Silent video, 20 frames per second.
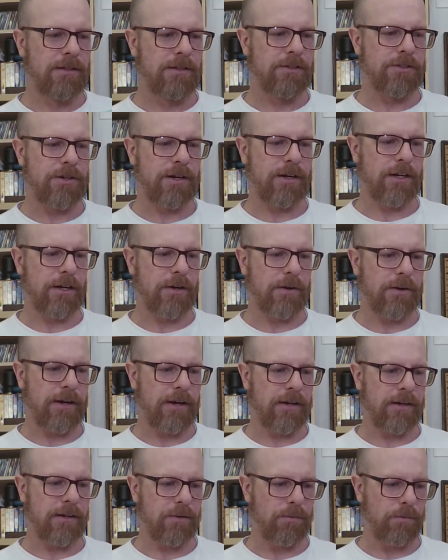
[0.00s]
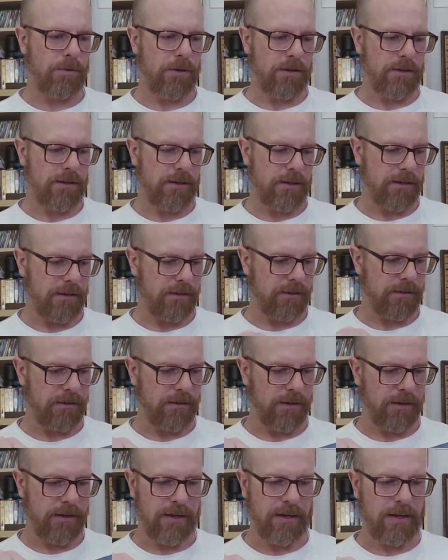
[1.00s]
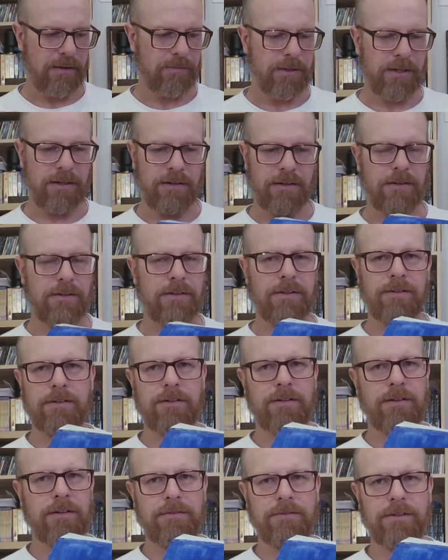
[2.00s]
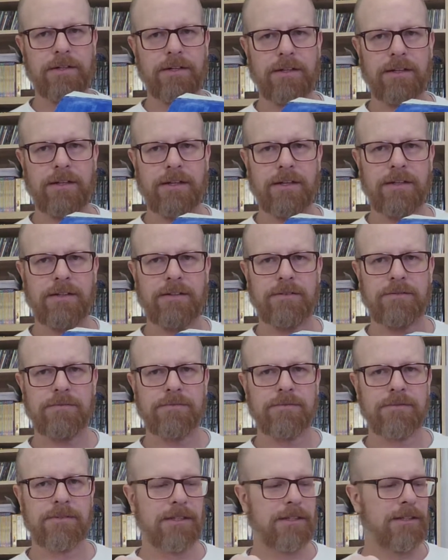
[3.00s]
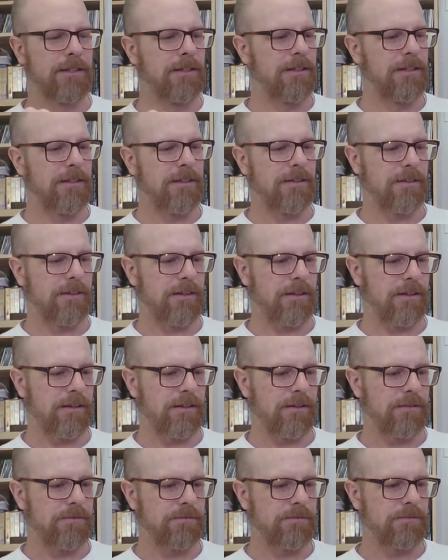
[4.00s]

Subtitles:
trying to go at it in watercolor like I am here, you're never going to get the